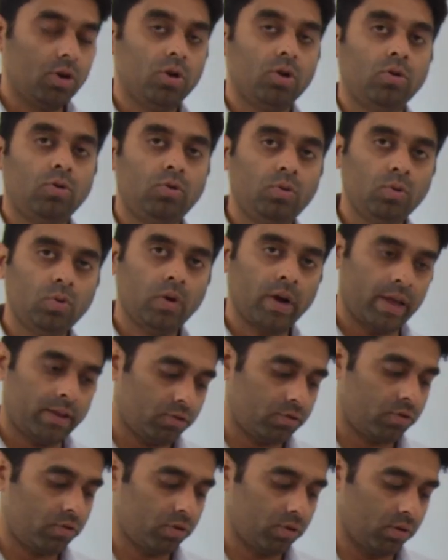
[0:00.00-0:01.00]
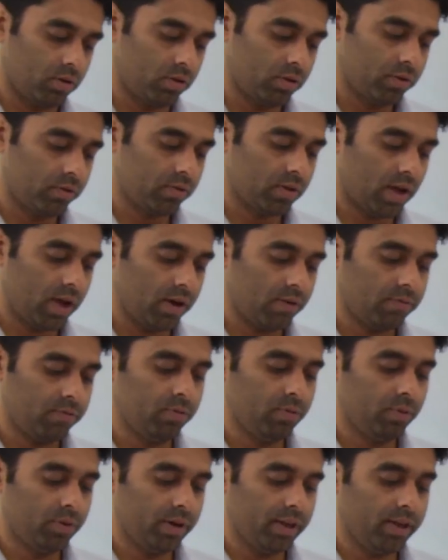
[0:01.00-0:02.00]
2 astronauts are
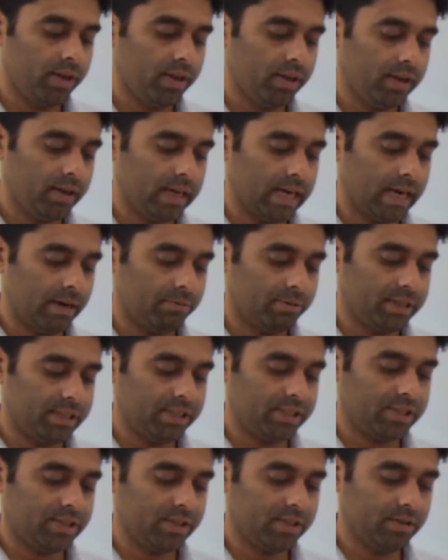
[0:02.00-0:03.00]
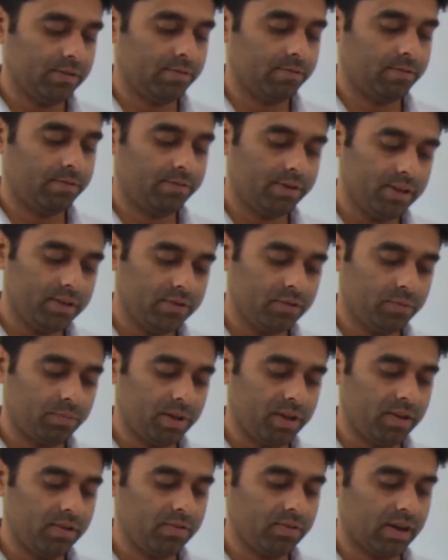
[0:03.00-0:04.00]
floating in gravitational free
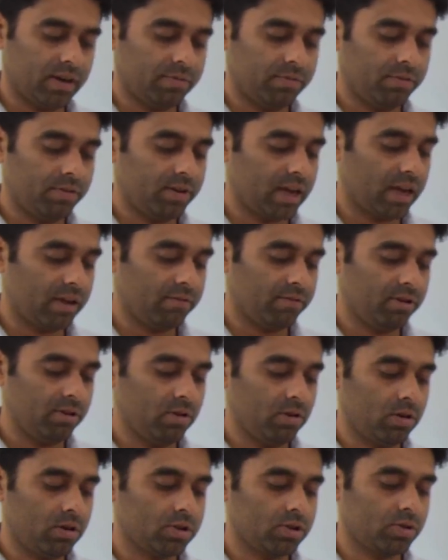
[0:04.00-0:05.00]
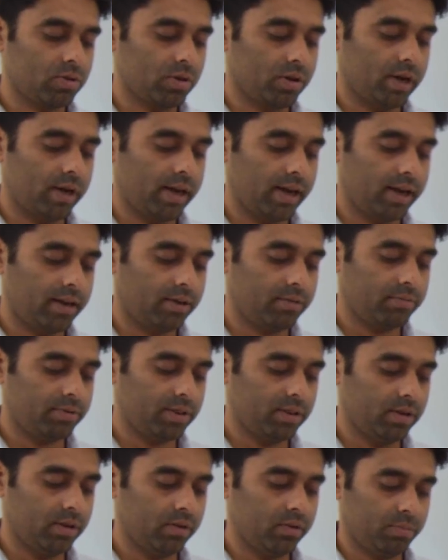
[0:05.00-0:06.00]
space after having lost contact
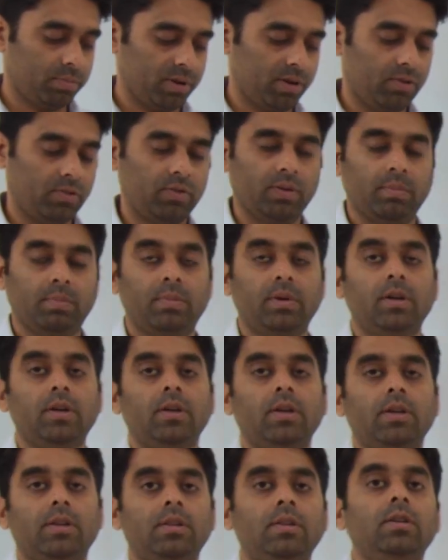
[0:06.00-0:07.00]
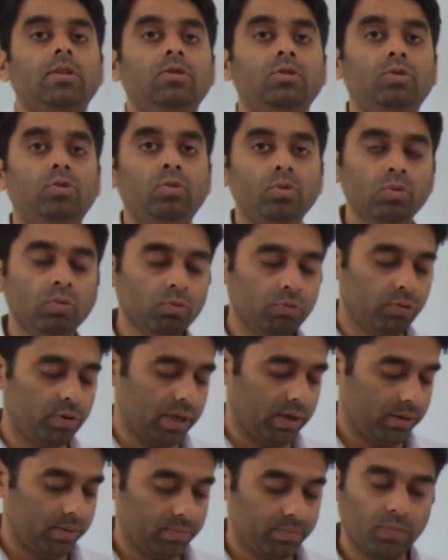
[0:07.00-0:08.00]
with their spaceship. The two
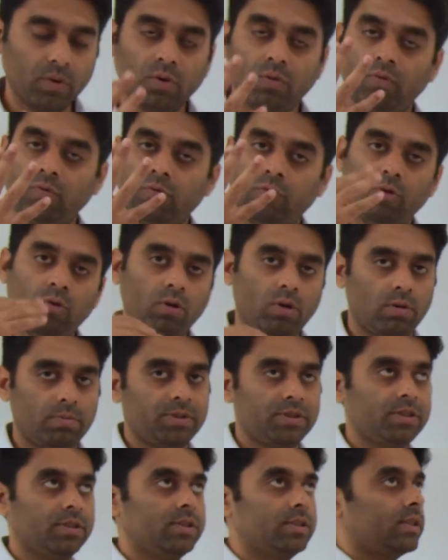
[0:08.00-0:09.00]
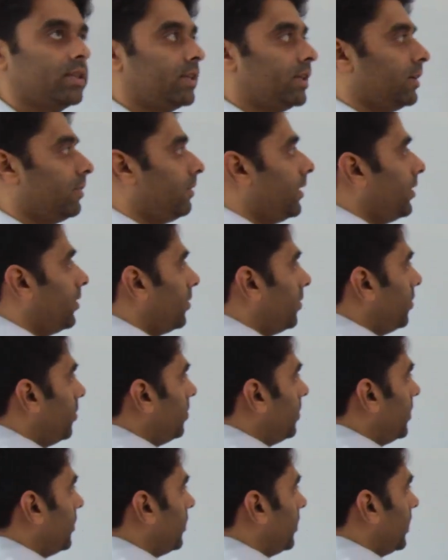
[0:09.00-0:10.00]
will. 4 options are given to you.
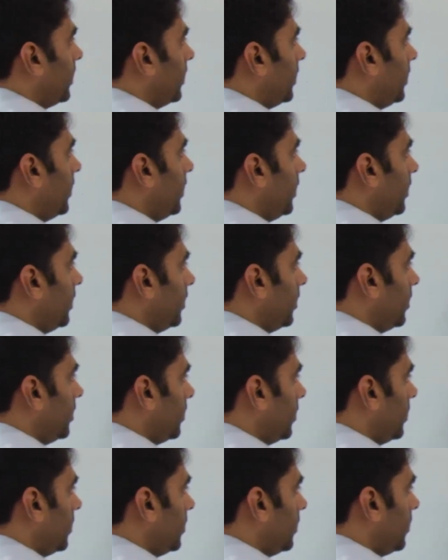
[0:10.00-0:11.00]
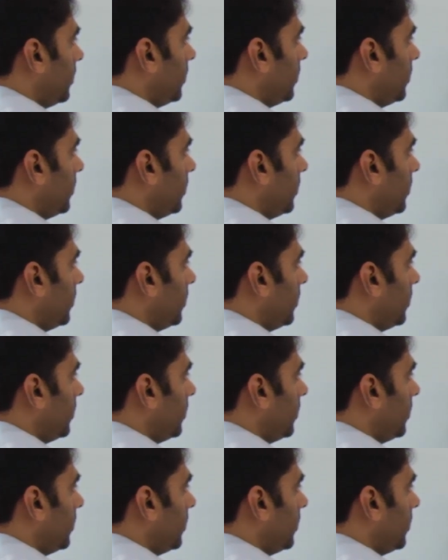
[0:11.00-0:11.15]
Basically, the